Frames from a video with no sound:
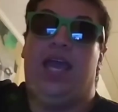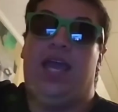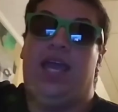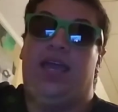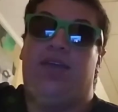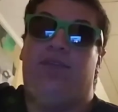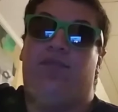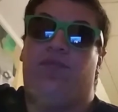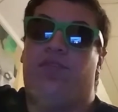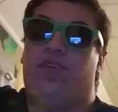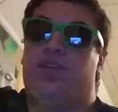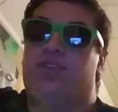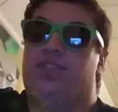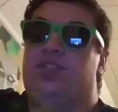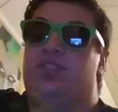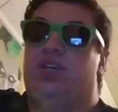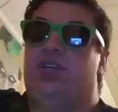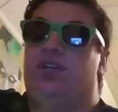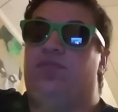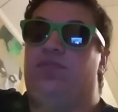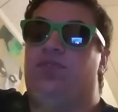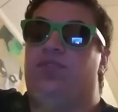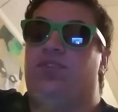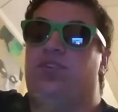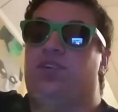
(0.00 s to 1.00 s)
A, first
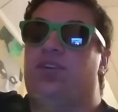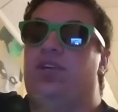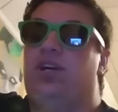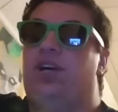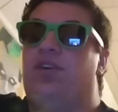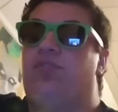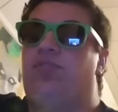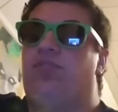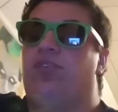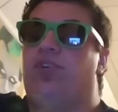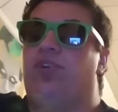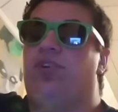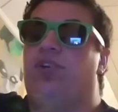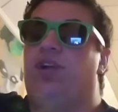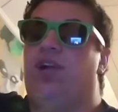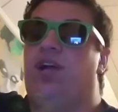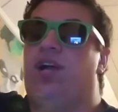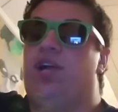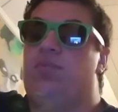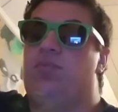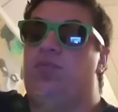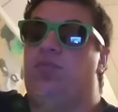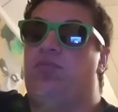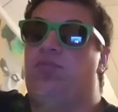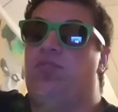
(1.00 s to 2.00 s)
off, they're not for
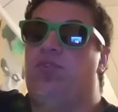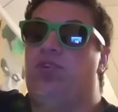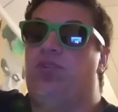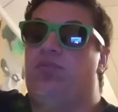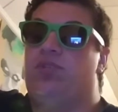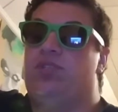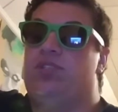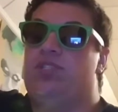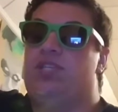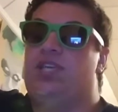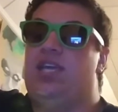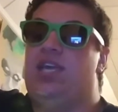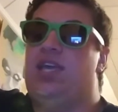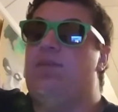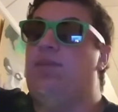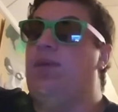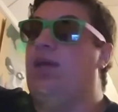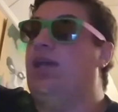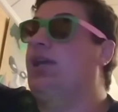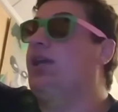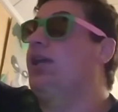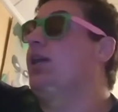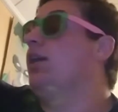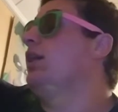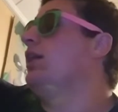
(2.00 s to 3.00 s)
high performance
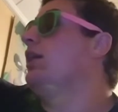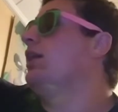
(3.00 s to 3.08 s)
gaming,